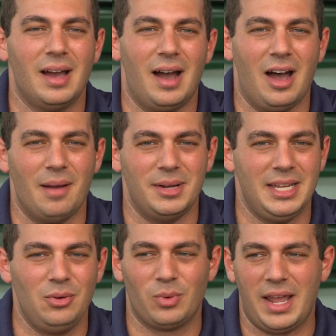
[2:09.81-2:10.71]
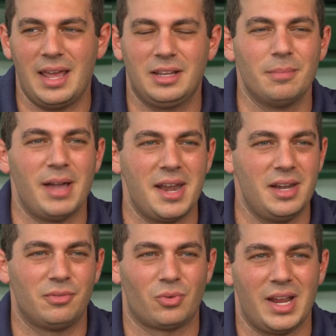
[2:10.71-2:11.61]
And he ran
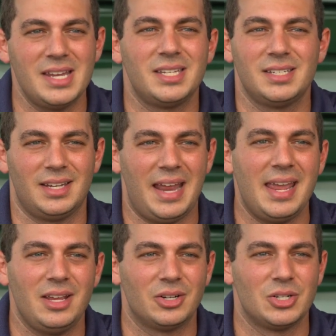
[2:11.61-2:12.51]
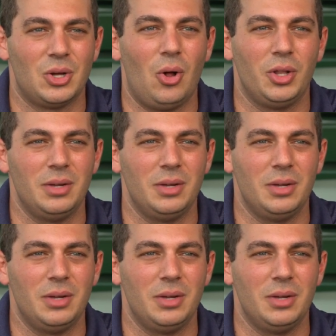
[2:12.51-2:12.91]
competitive races at 8 years old.